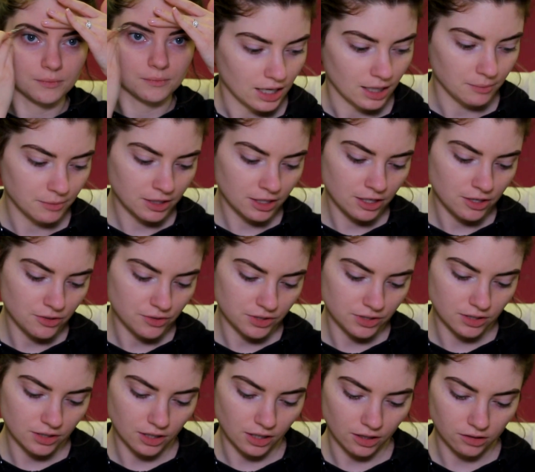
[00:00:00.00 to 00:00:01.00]
I'm gonna use
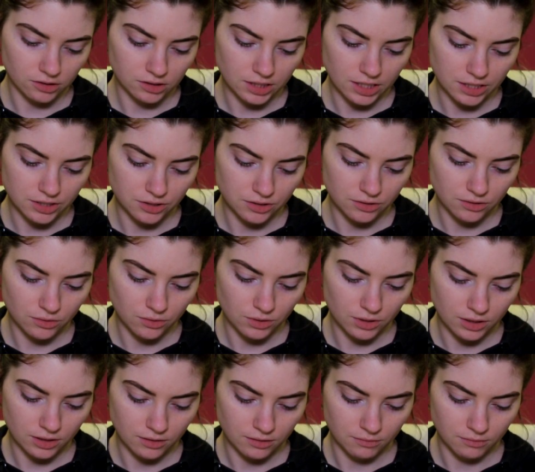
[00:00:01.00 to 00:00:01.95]
the Color Tattoo